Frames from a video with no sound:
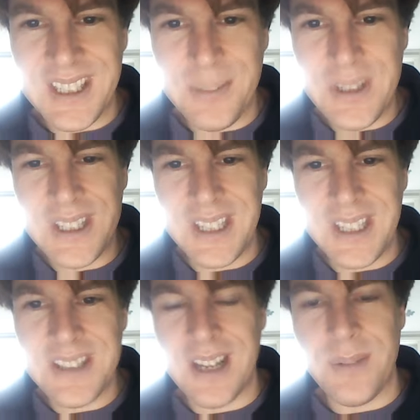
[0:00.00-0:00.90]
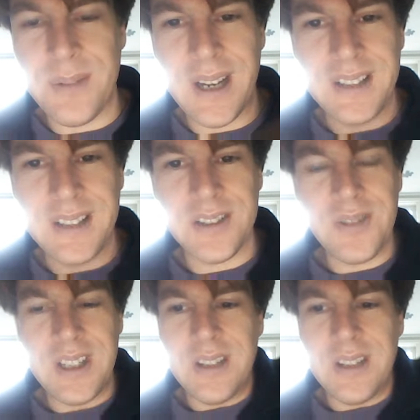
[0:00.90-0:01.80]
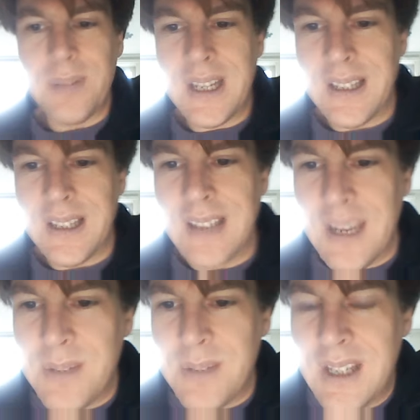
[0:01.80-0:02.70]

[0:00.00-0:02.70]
be sitting inside behind their screen playing that game,